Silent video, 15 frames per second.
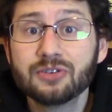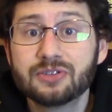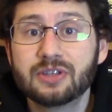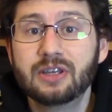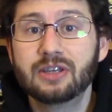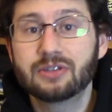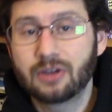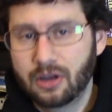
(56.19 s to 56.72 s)

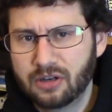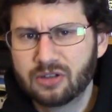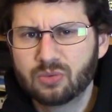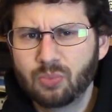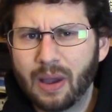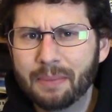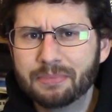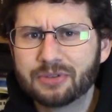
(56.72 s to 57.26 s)
these on his
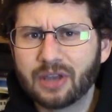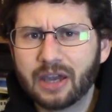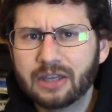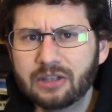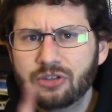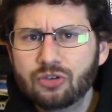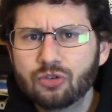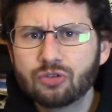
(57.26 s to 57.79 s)
website
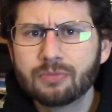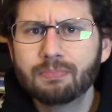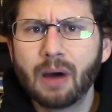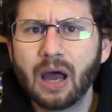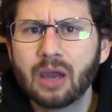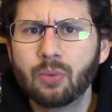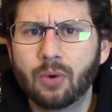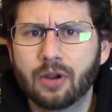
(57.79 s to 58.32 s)
and you should
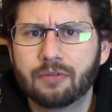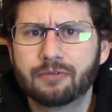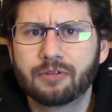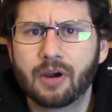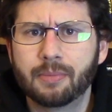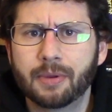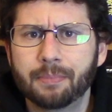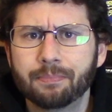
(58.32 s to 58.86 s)
buy one
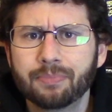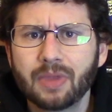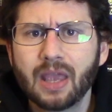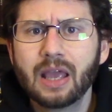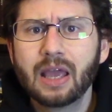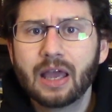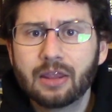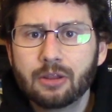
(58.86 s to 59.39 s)
from him.
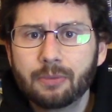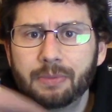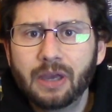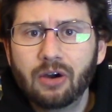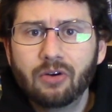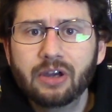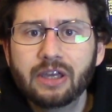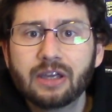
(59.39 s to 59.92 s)
And there'll be a
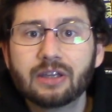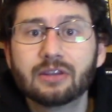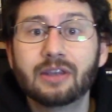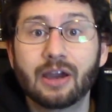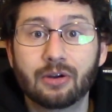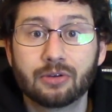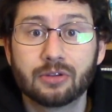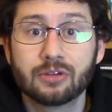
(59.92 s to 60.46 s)
link
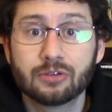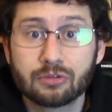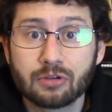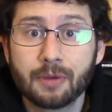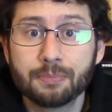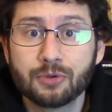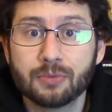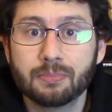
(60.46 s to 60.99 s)
down in the
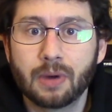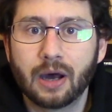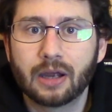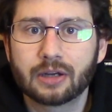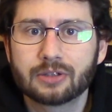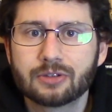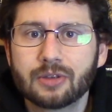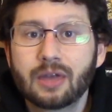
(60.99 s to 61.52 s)
description
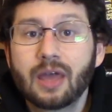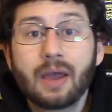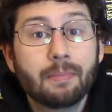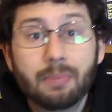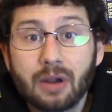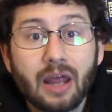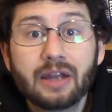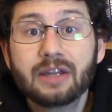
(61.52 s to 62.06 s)
box.
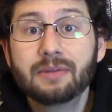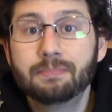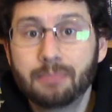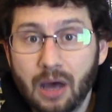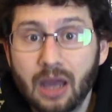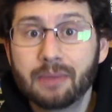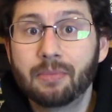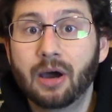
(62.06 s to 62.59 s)
But I didn't
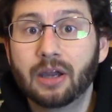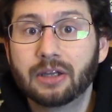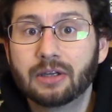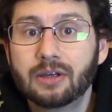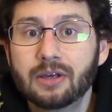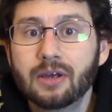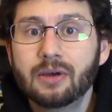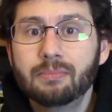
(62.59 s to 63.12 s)
buy mine.
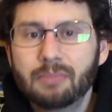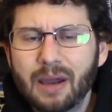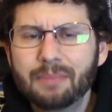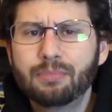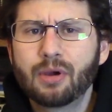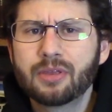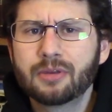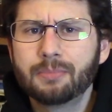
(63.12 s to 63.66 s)
My
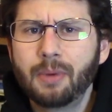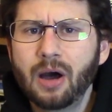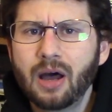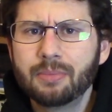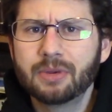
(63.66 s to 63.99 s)
brother Bob and